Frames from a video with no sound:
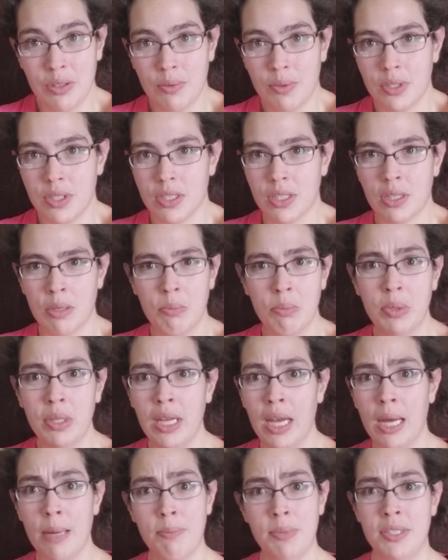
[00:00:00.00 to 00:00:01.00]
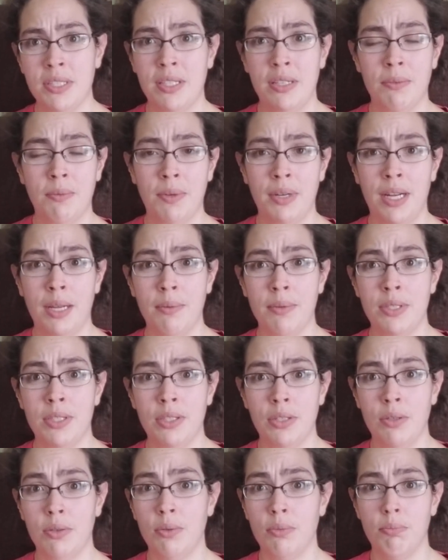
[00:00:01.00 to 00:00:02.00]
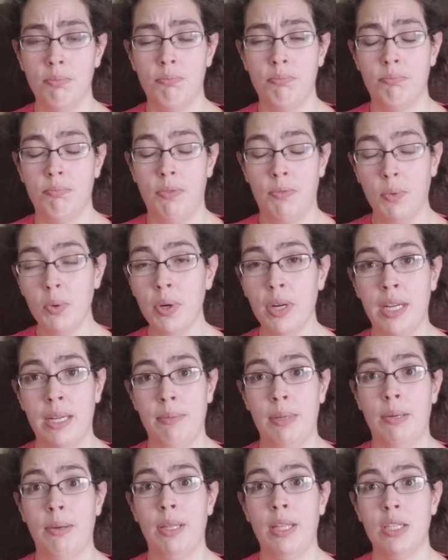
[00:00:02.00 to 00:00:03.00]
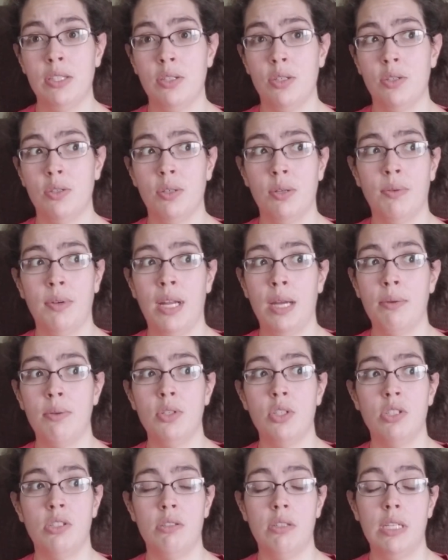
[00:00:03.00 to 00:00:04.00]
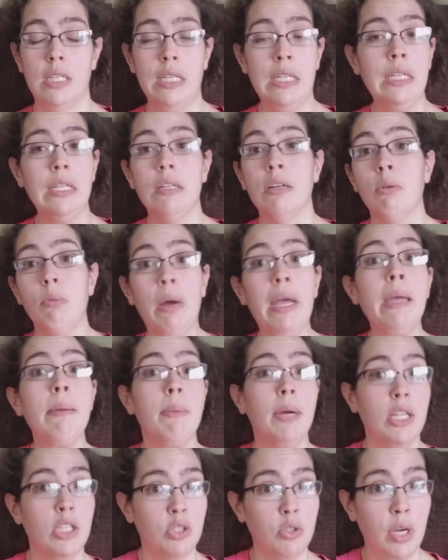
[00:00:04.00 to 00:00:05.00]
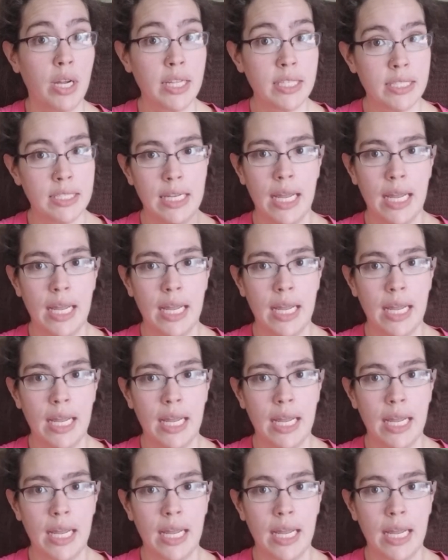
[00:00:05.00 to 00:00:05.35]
which is a complete opposite of what I would do before I had my weight loss surgery, when I would just eat away my stress.